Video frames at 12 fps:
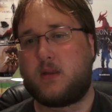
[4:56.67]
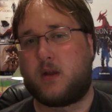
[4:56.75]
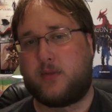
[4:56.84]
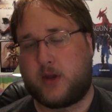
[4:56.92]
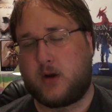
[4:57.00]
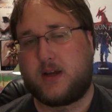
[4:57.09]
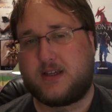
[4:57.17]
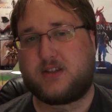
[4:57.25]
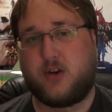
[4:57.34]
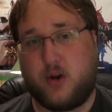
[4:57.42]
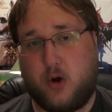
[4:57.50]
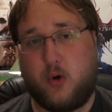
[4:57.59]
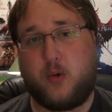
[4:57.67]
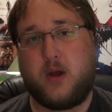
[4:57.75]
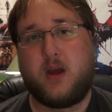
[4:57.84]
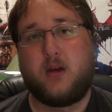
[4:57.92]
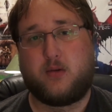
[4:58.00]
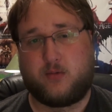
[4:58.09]
There is no
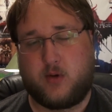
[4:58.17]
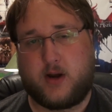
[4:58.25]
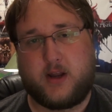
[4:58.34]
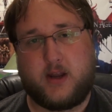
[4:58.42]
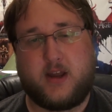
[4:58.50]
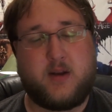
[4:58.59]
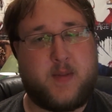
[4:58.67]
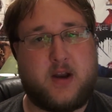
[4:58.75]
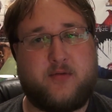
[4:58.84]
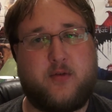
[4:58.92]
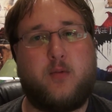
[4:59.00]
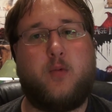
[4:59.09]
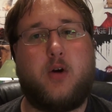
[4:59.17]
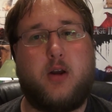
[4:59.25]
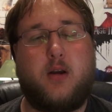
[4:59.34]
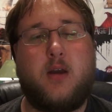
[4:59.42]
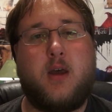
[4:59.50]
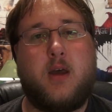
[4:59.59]
running in Battlefront one,